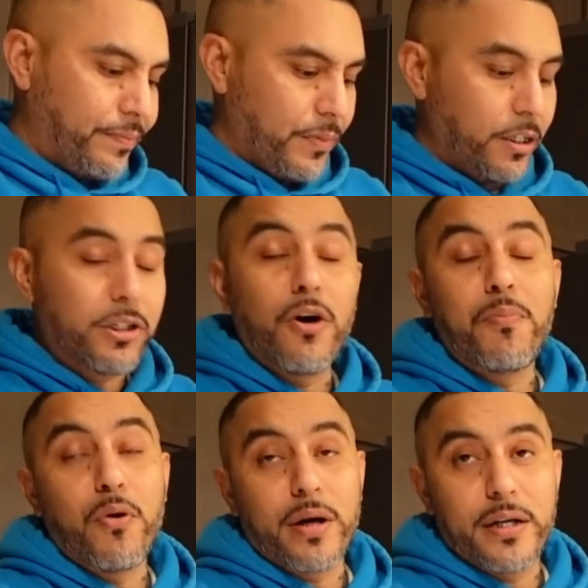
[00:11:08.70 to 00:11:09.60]
There's no
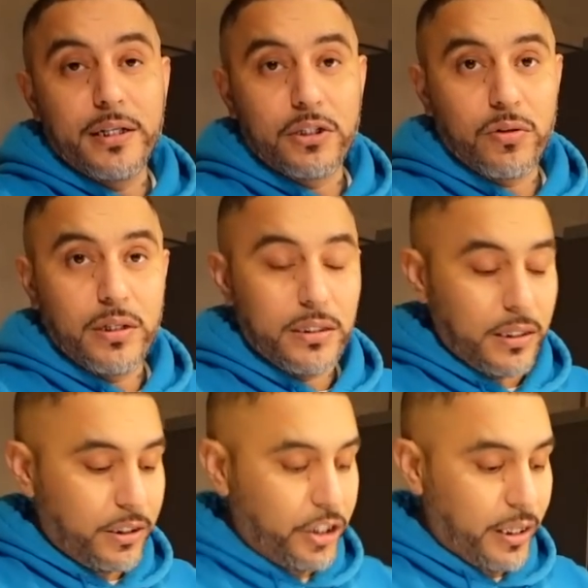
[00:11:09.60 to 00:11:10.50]
pork in this one. This
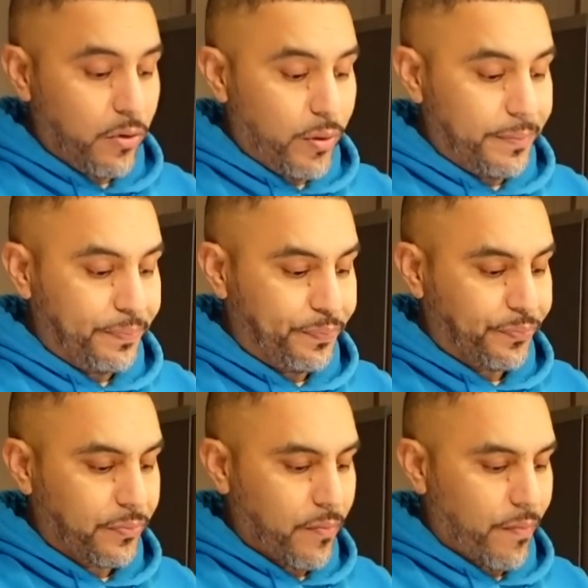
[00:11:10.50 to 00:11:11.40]
is a chicken.
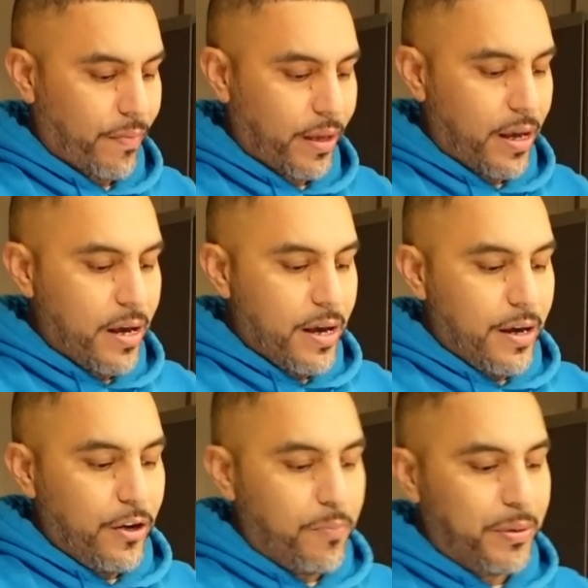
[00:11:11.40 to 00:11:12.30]

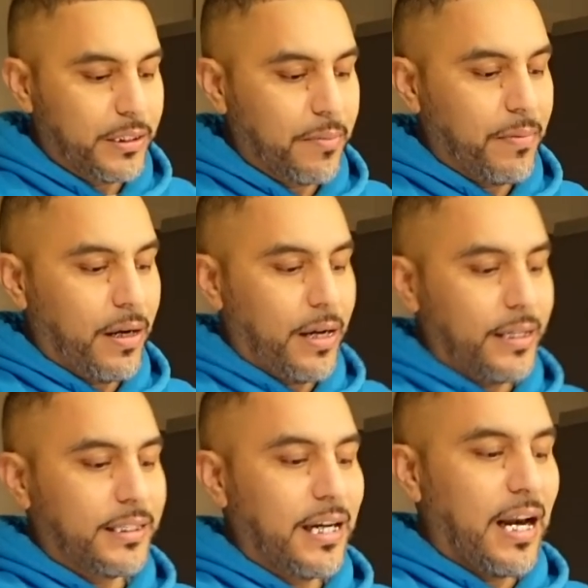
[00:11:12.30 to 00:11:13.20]
You put some uh,
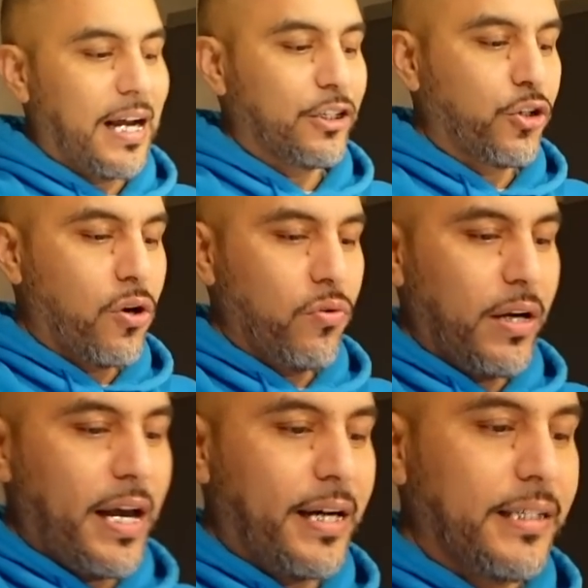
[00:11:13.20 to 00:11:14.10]
cilantro,
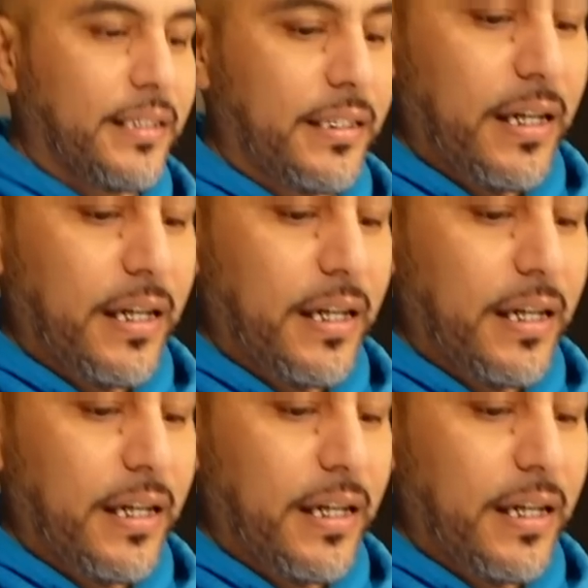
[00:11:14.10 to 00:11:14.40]
lettuce,